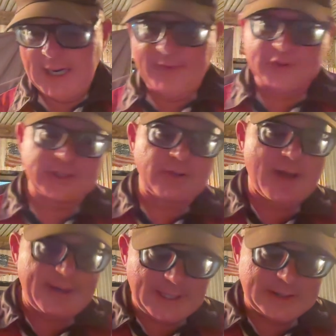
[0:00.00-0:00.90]
and then slow
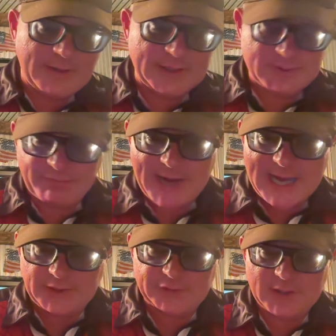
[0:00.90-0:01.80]
down and get their hits in
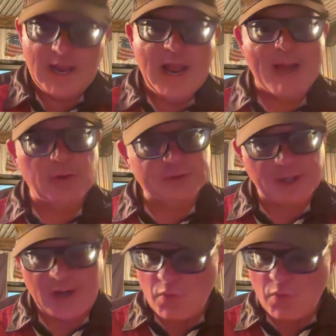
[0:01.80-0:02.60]
practice. I'm going to tell you